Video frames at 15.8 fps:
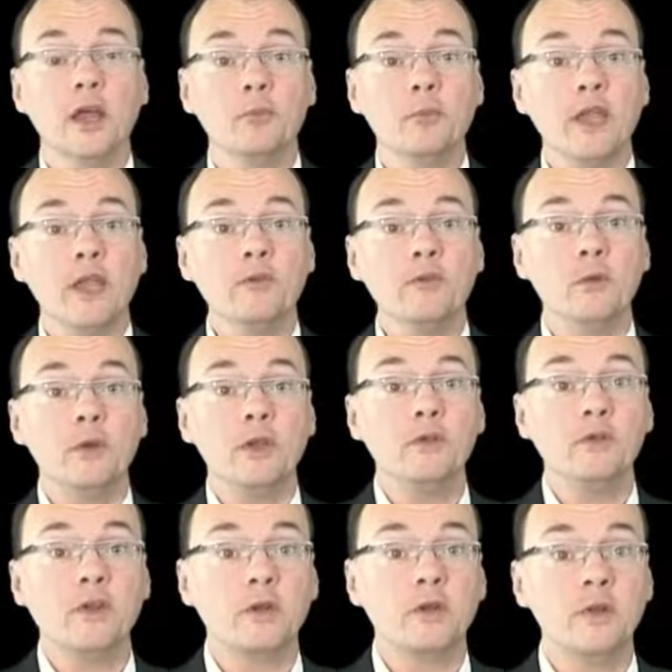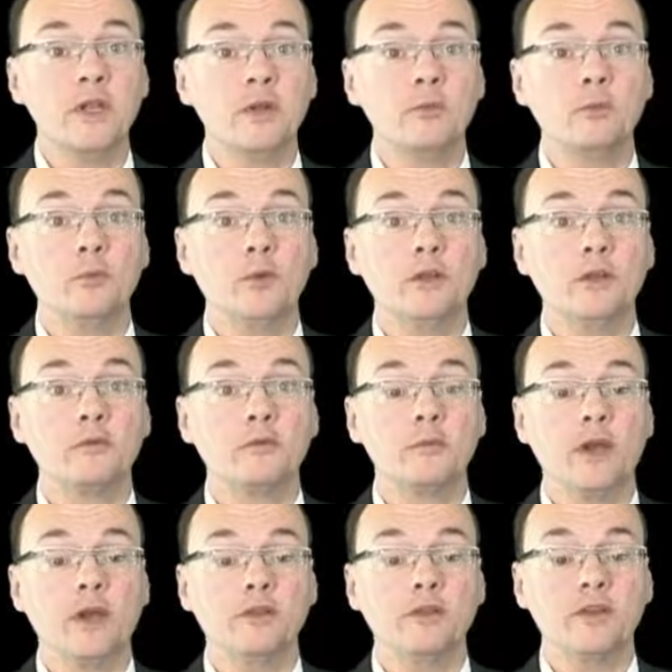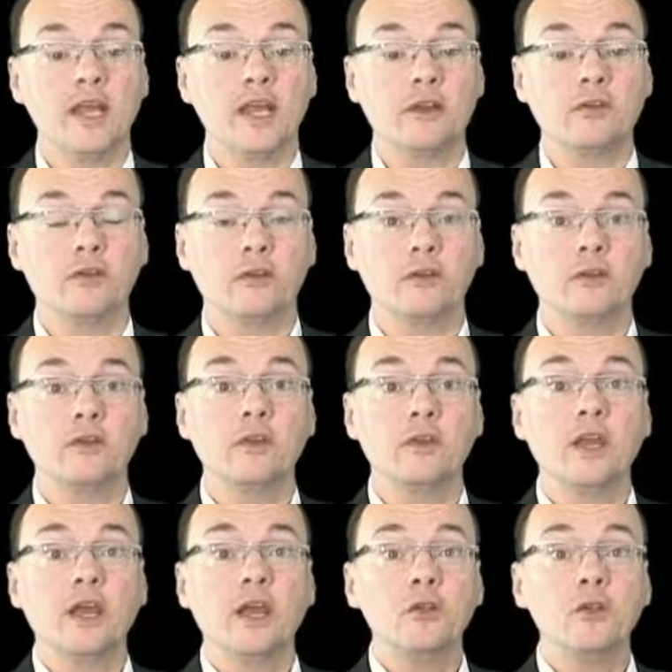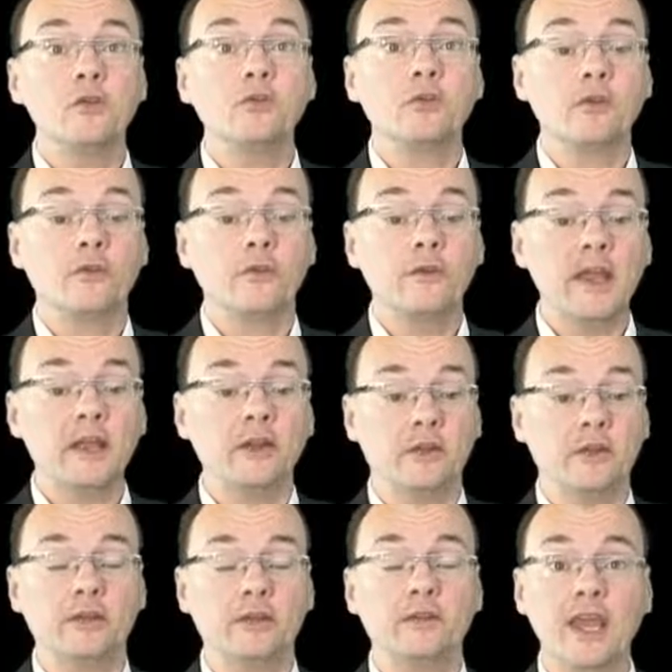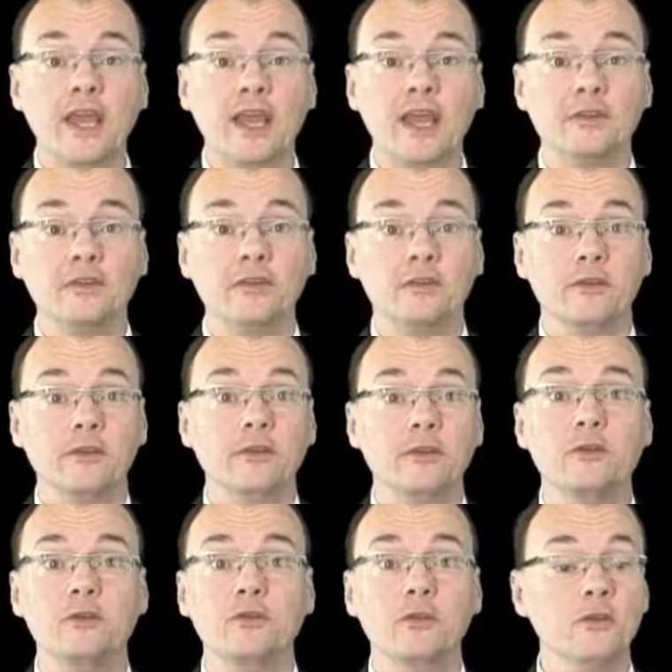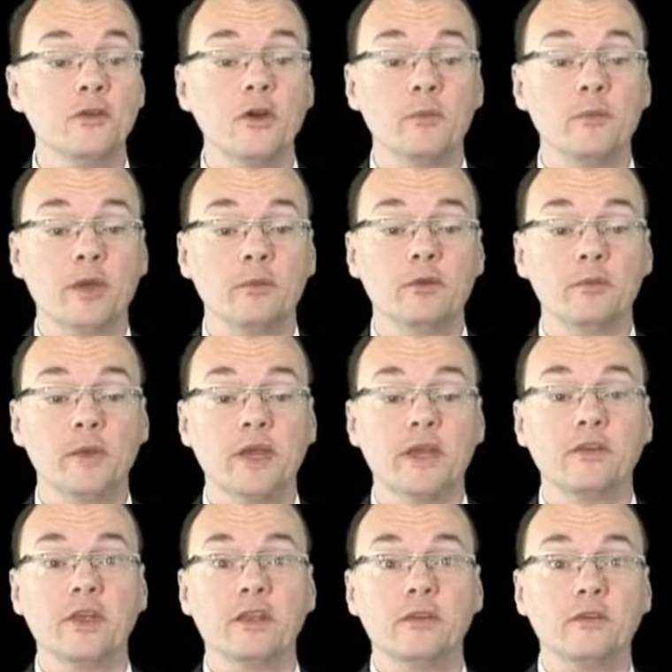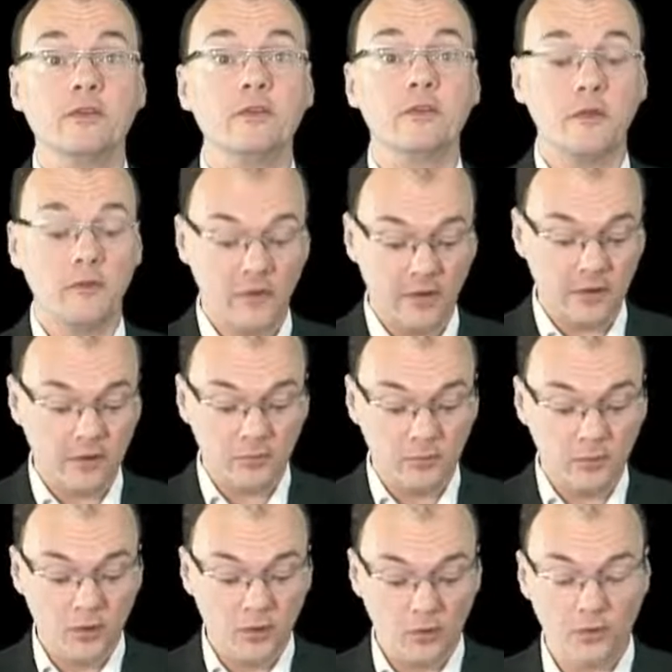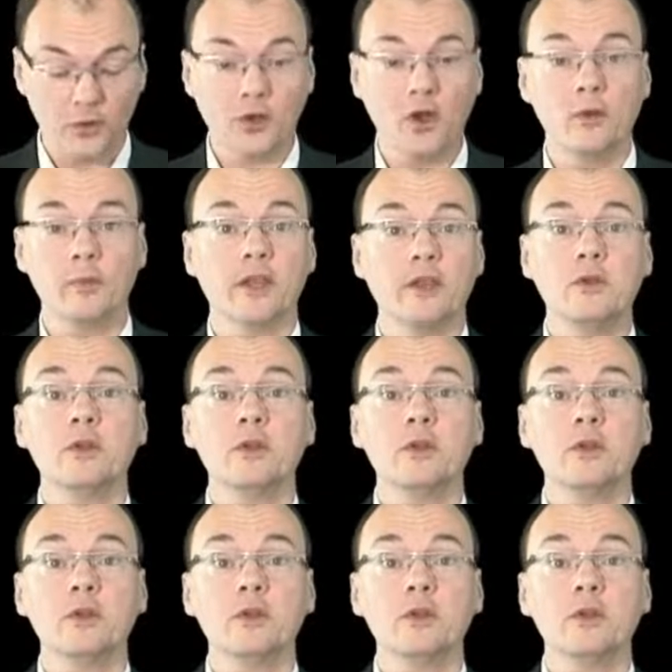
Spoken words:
But if you were using the minimal model of minds and actions, you should fail this test. You should not be able to make sense of the film or the comic.